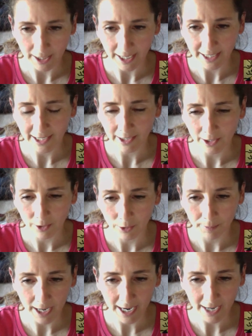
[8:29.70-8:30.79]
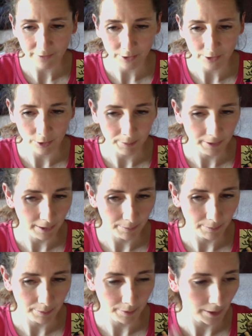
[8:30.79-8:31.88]
I can't open. I have to open up
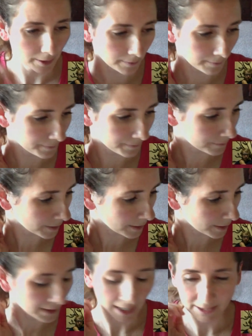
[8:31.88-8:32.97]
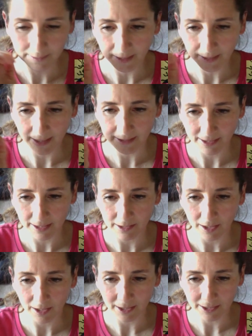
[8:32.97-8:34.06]
the SPSS on a
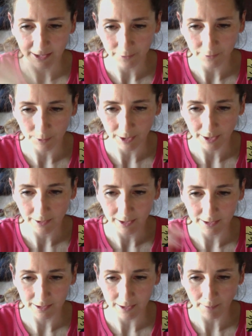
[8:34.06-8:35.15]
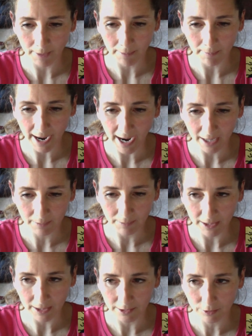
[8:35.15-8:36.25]
different one because on my Mac, my
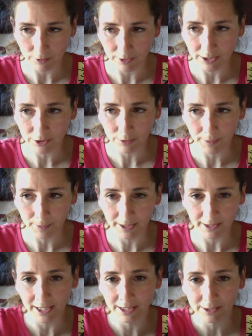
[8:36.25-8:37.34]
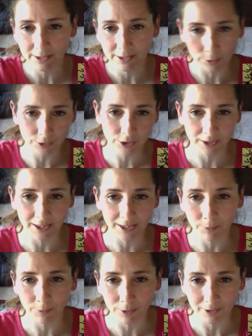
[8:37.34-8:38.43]
screen's so big it takes the whole screen and it
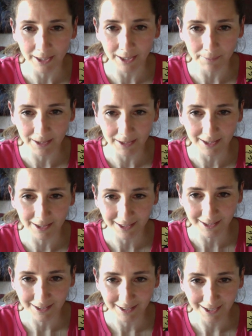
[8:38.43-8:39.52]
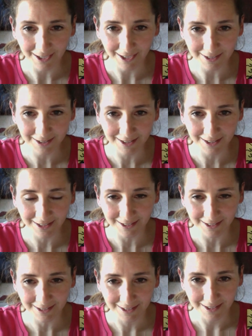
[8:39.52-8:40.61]
won't let me click onto the
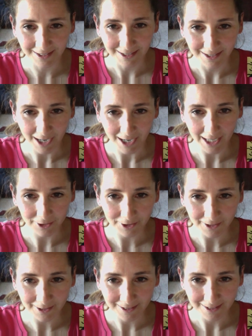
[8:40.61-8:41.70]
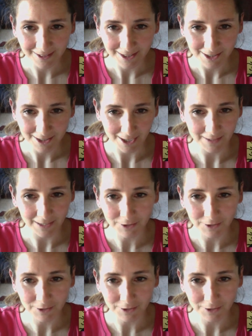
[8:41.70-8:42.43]
iLearn. So I have to have